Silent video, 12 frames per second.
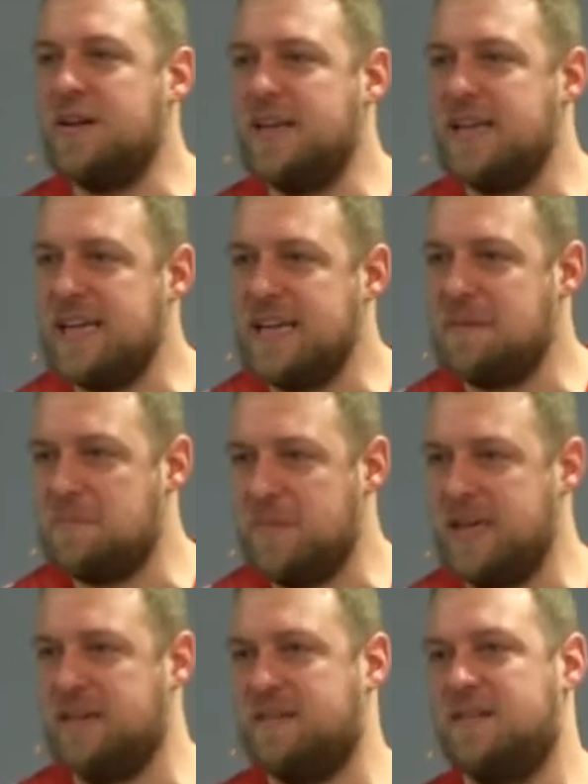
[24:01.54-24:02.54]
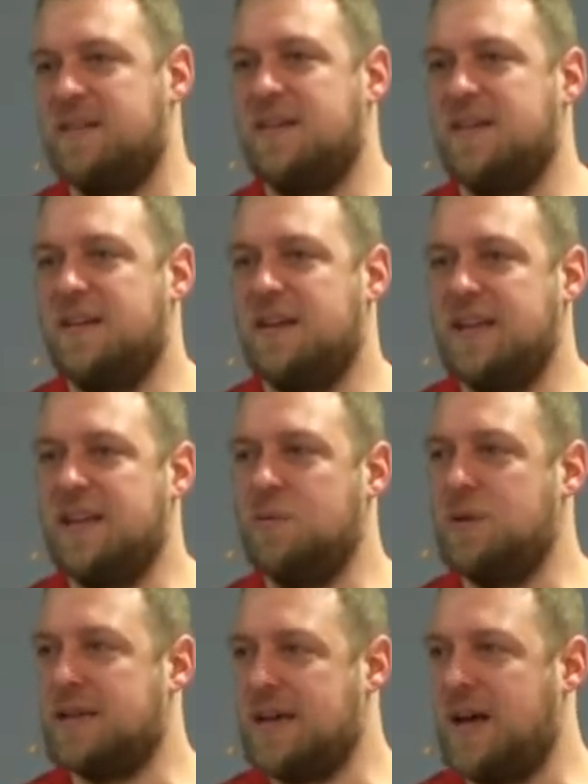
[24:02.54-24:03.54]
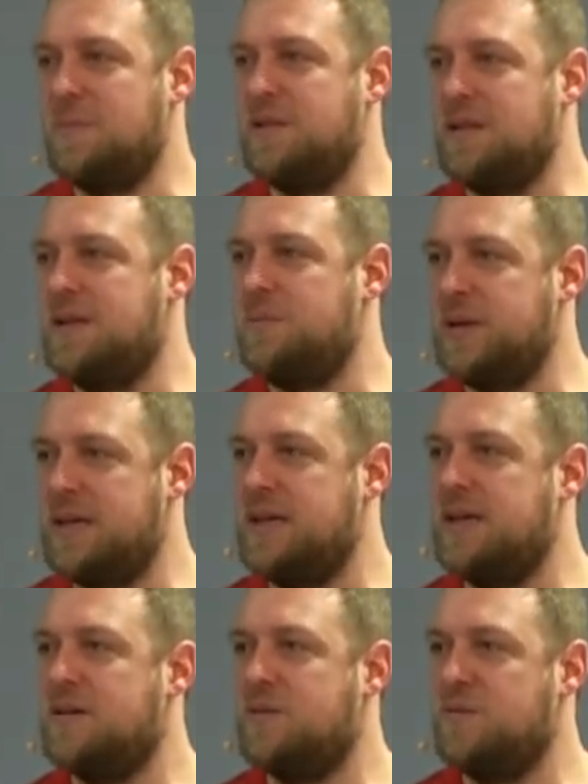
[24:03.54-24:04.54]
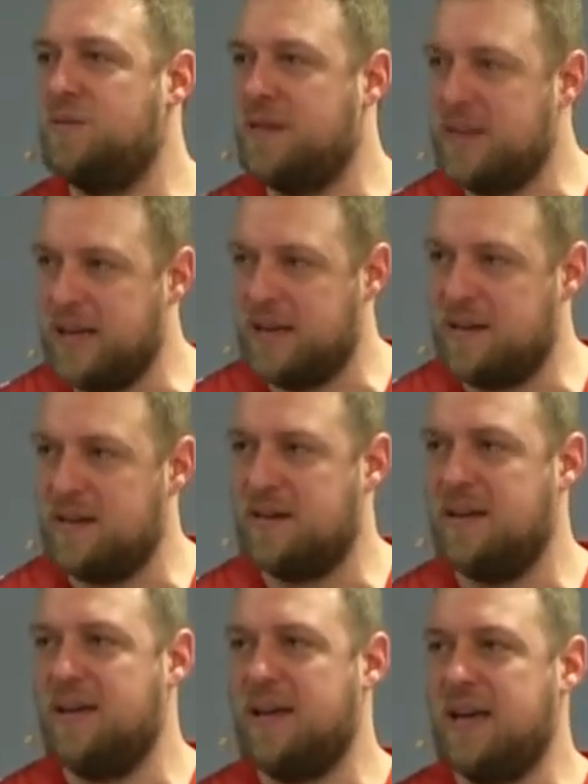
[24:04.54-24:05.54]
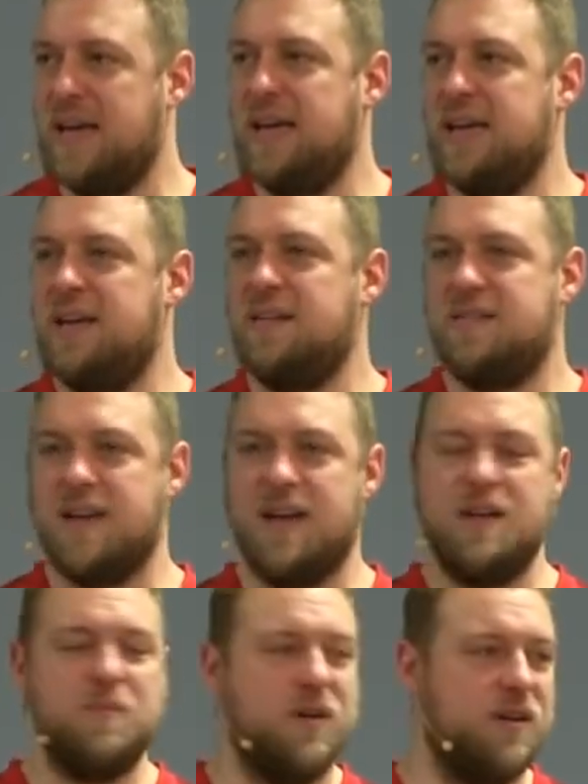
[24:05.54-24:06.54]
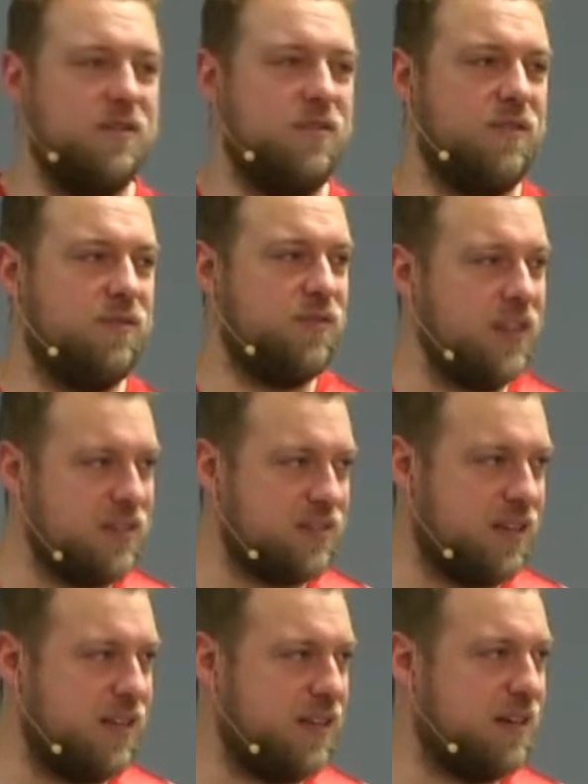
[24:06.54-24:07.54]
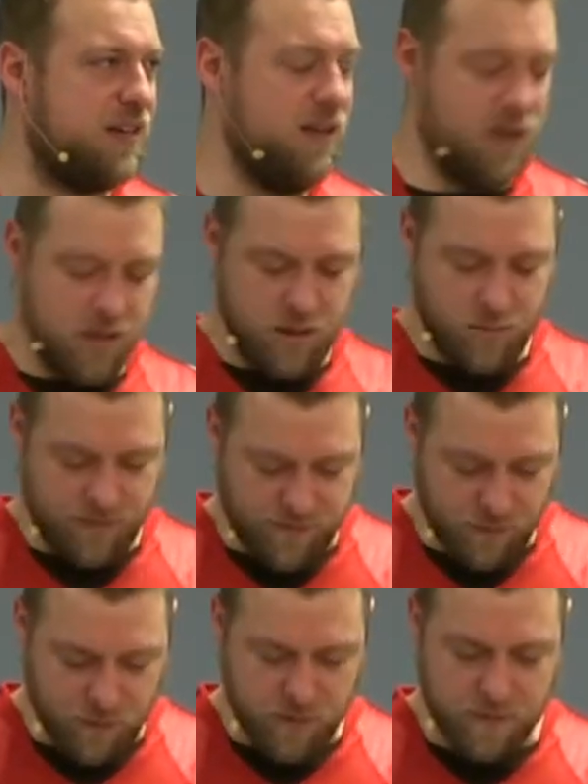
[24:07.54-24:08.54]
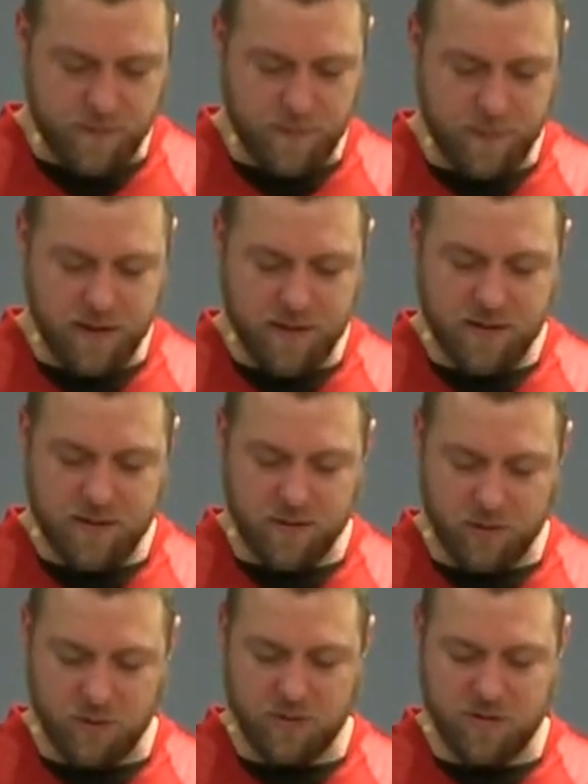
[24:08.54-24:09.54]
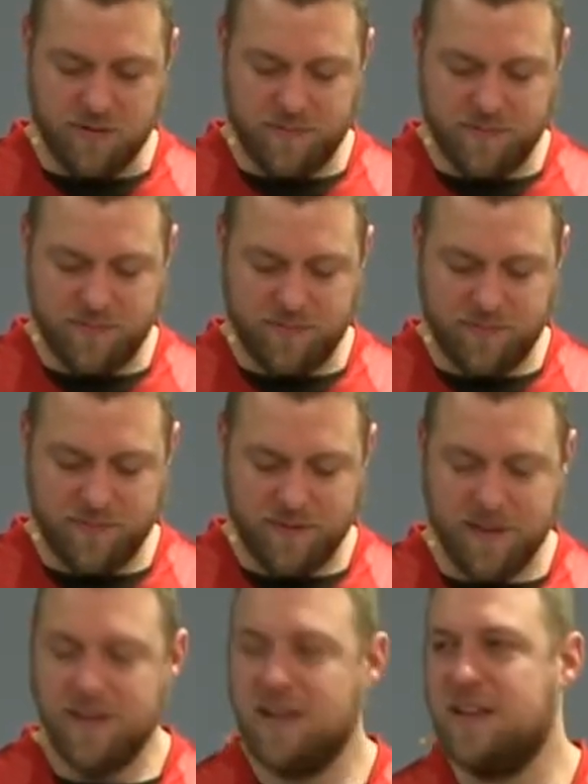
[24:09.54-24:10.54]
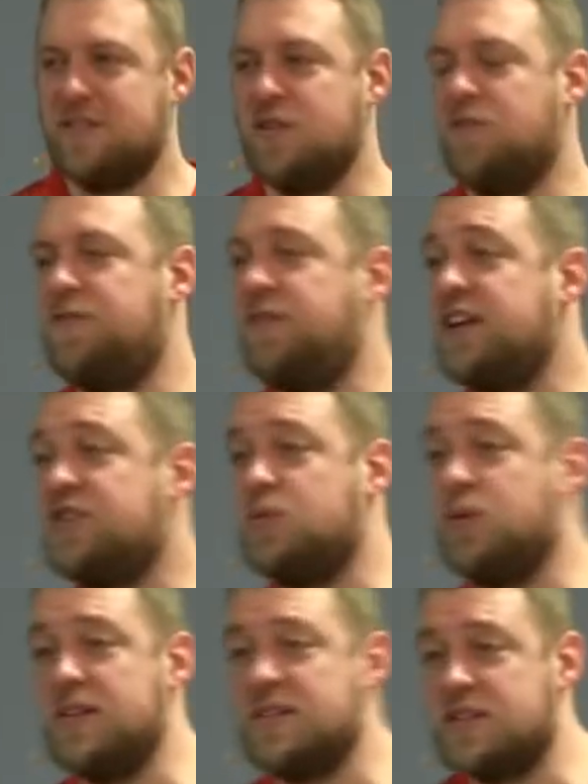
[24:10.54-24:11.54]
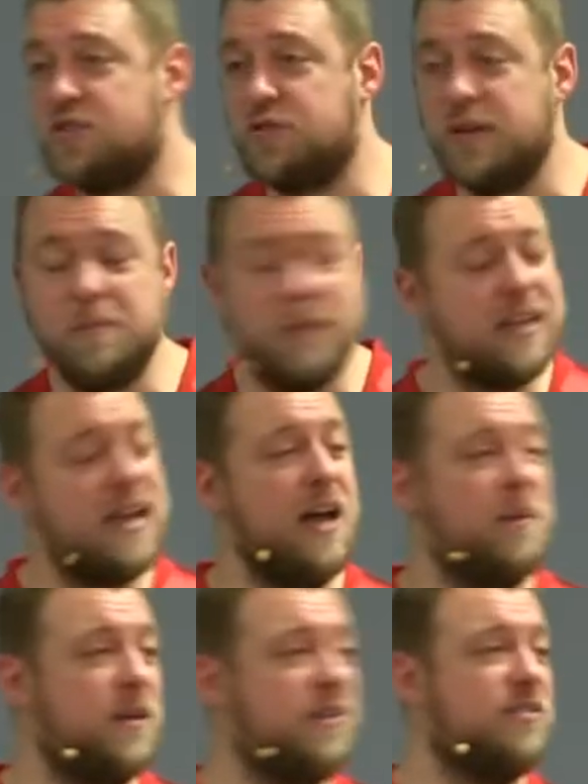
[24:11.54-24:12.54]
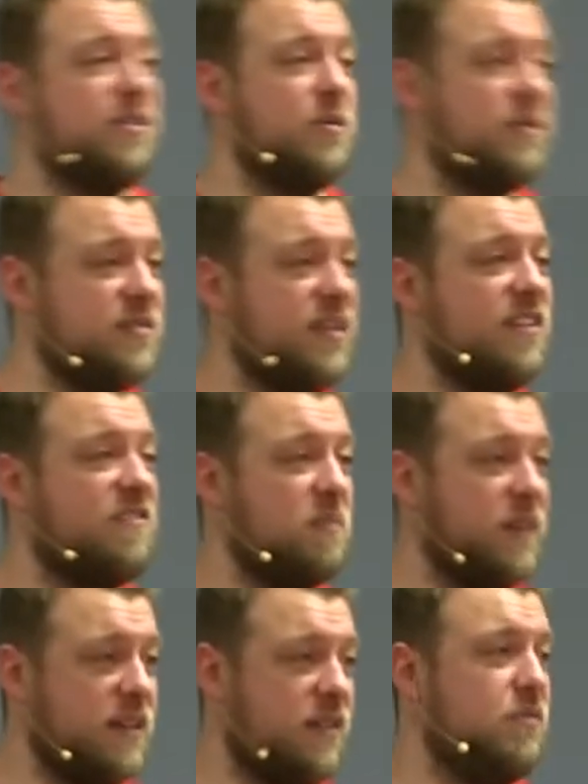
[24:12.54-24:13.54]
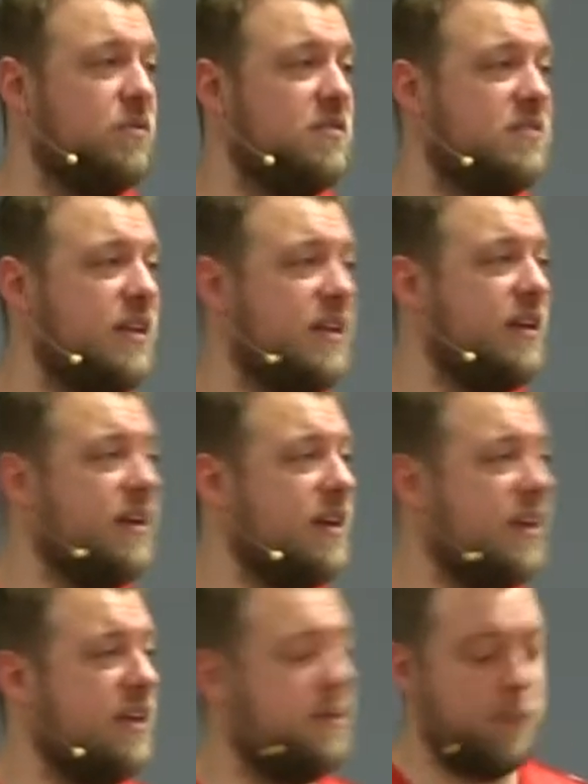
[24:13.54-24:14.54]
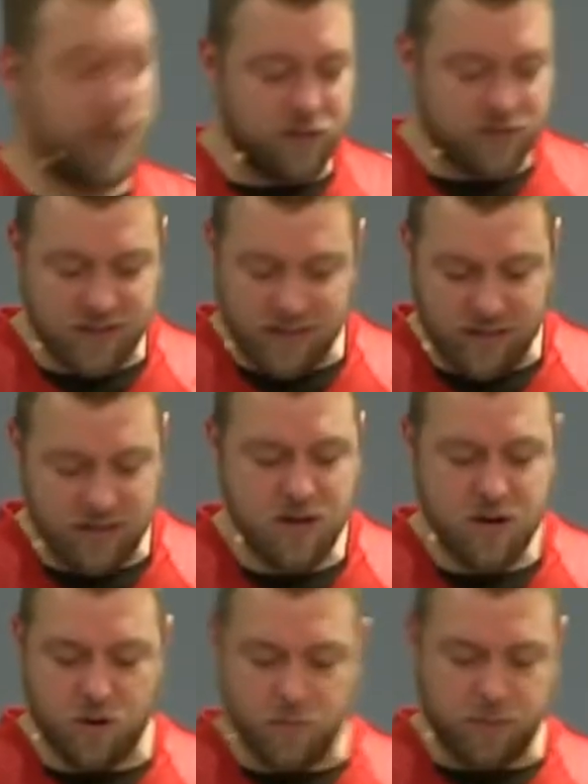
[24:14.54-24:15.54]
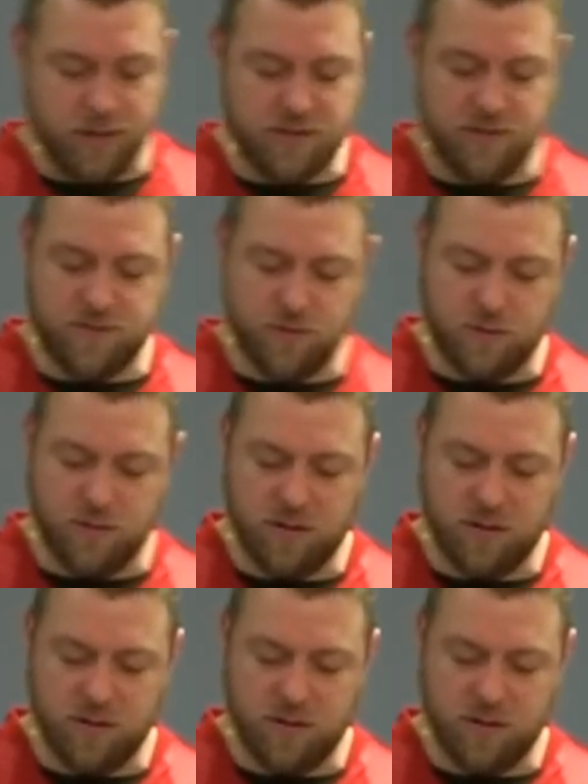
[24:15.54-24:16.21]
eat meat, and they would commonly be within a time of feasting before the Lord. And so fish was extremely common, so instead of meat, there was a bounty or plentiful